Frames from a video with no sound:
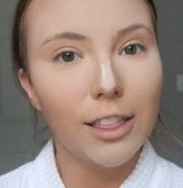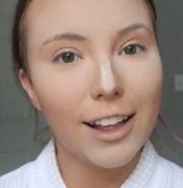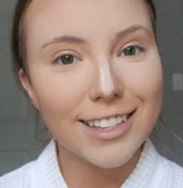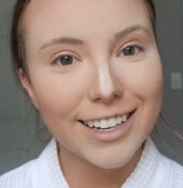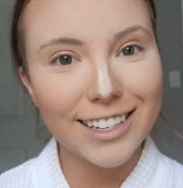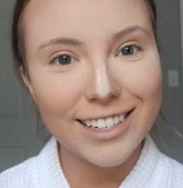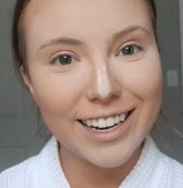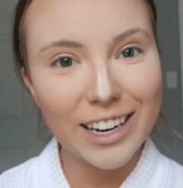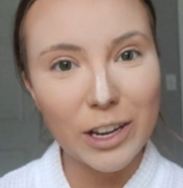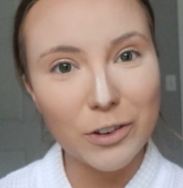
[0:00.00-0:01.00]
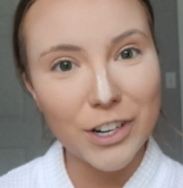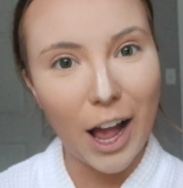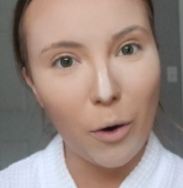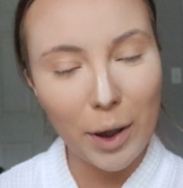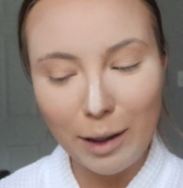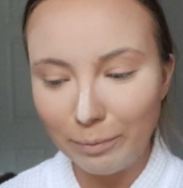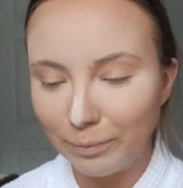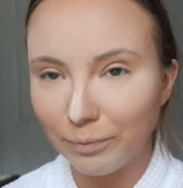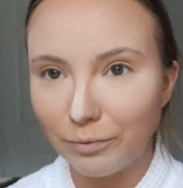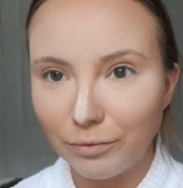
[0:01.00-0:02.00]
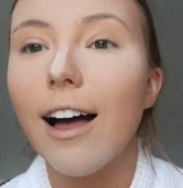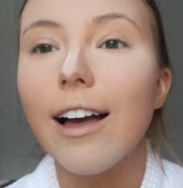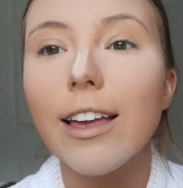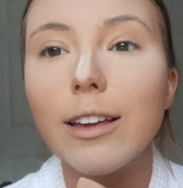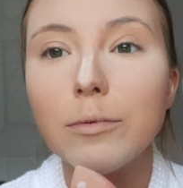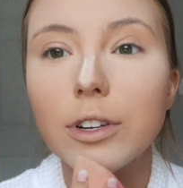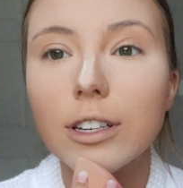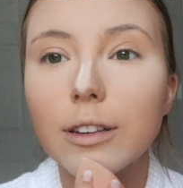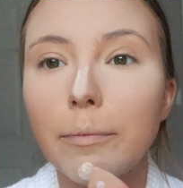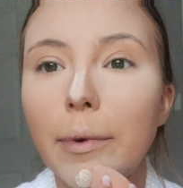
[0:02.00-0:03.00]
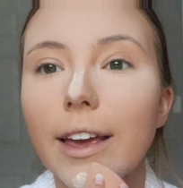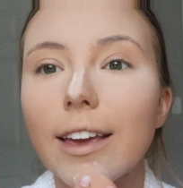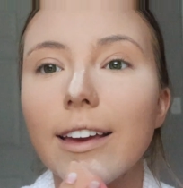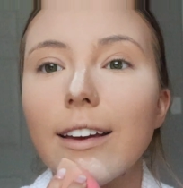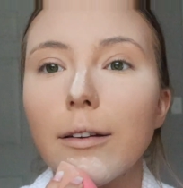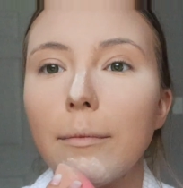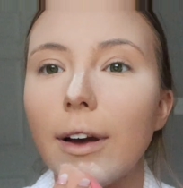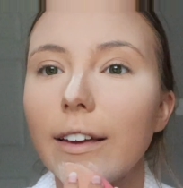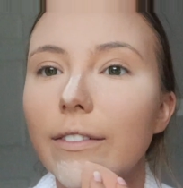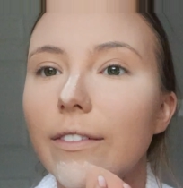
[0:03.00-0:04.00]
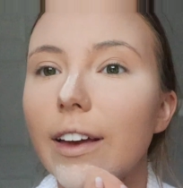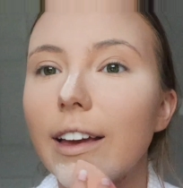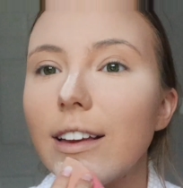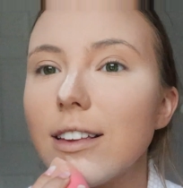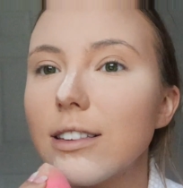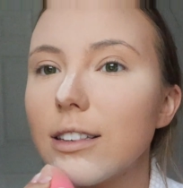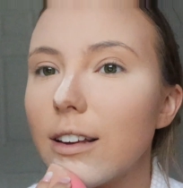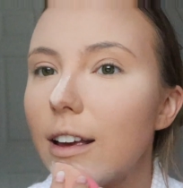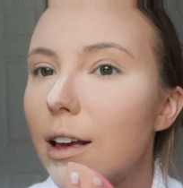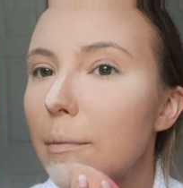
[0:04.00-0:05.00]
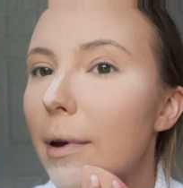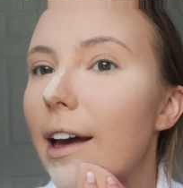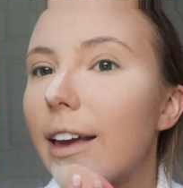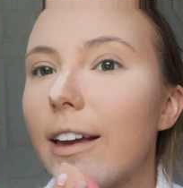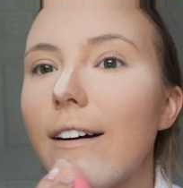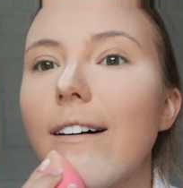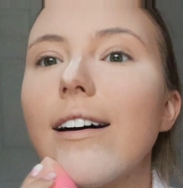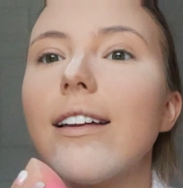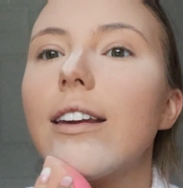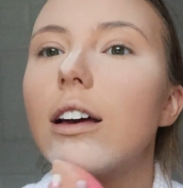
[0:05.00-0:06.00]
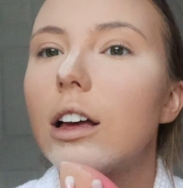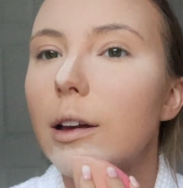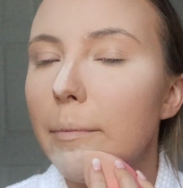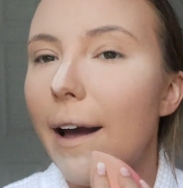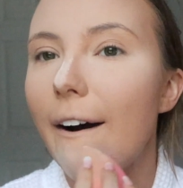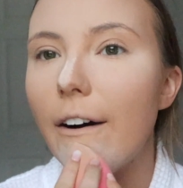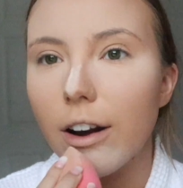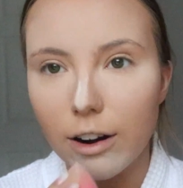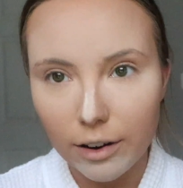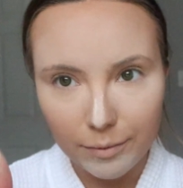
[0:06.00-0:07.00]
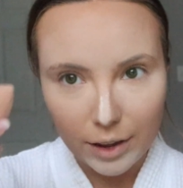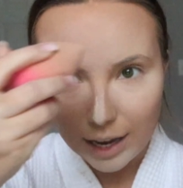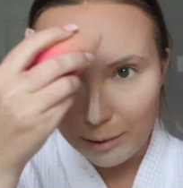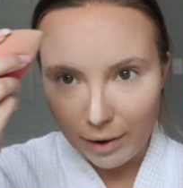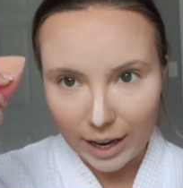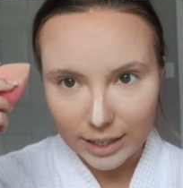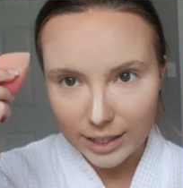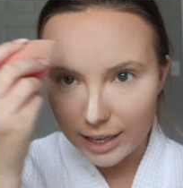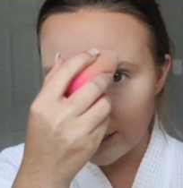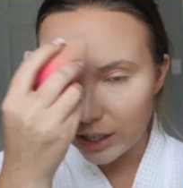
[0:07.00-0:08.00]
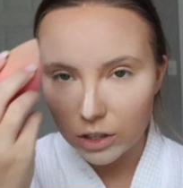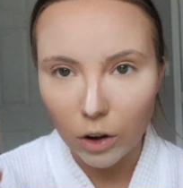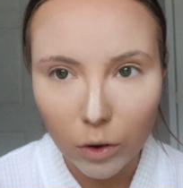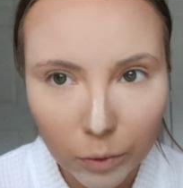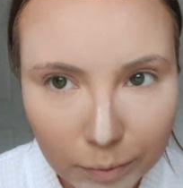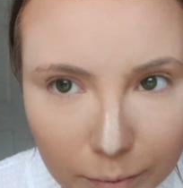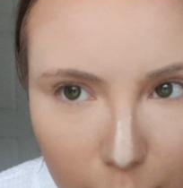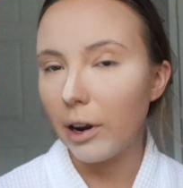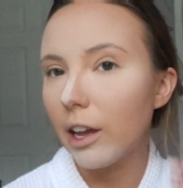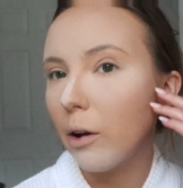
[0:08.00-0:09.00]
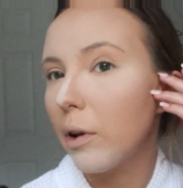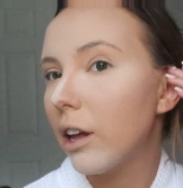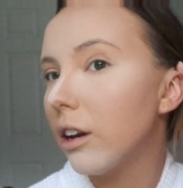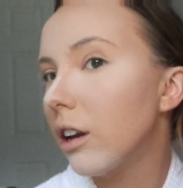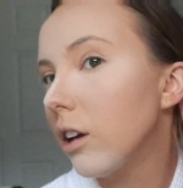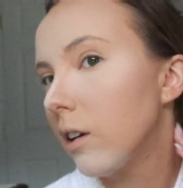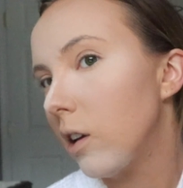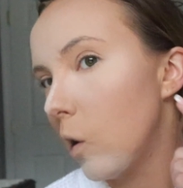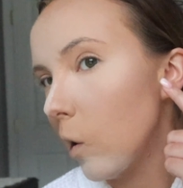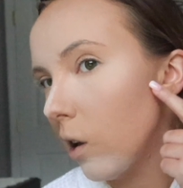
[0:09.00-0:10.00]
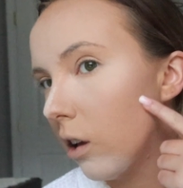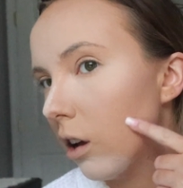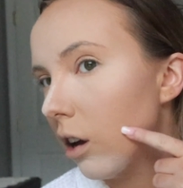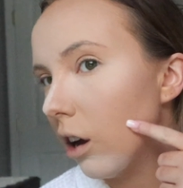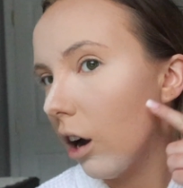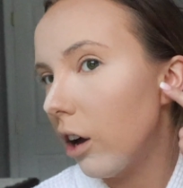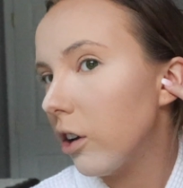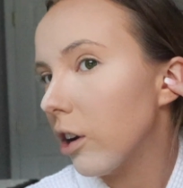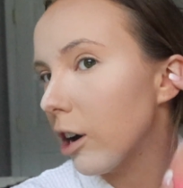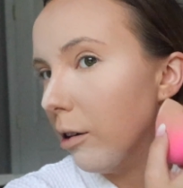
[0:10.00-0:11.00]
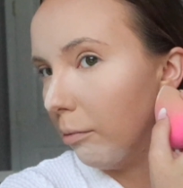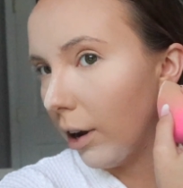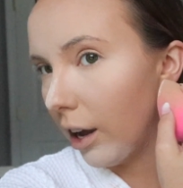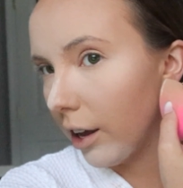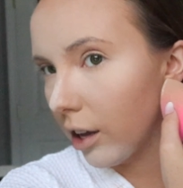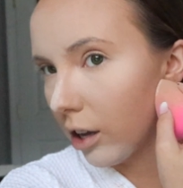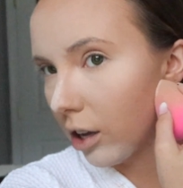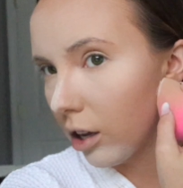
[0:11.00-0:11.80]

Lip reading: let's continue, shall we? I am just baking my face, packing on powder in my T-zone. I'm gonna go in under my